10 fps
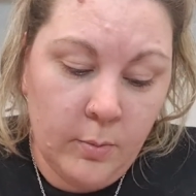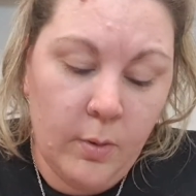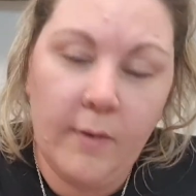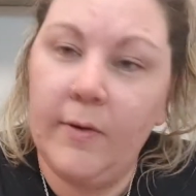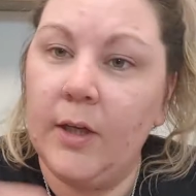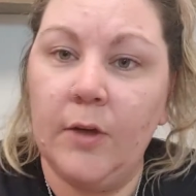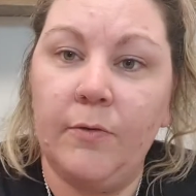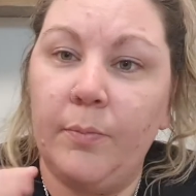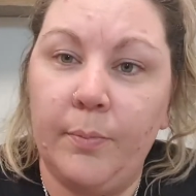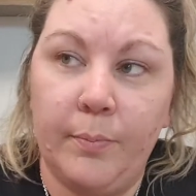Wherever
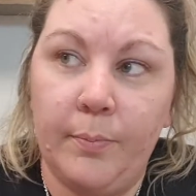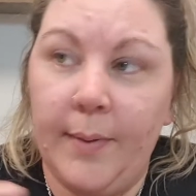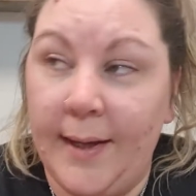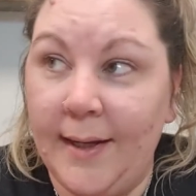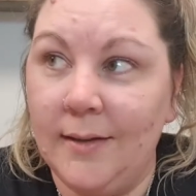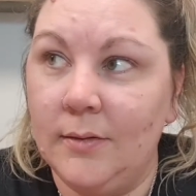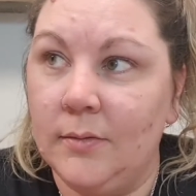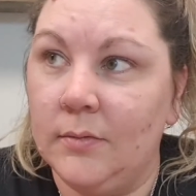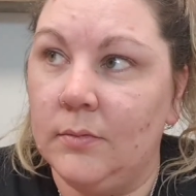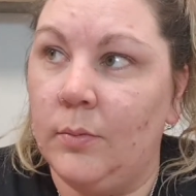you've been,
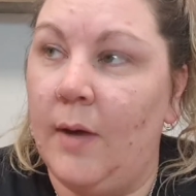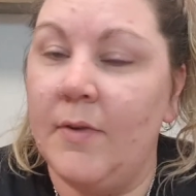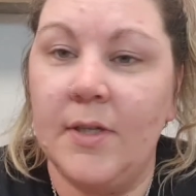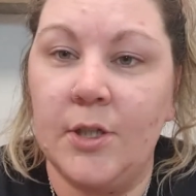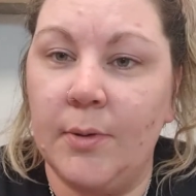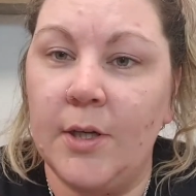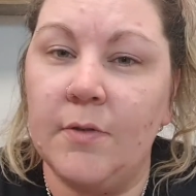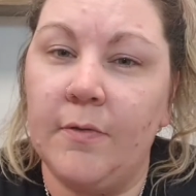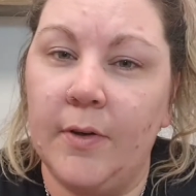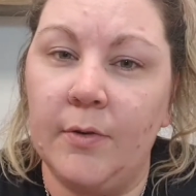whatever
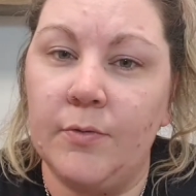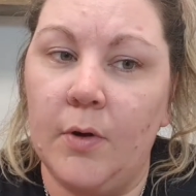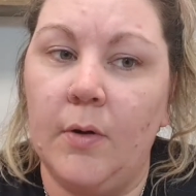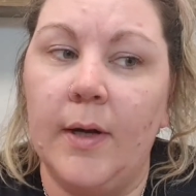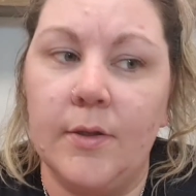situation feels wrong,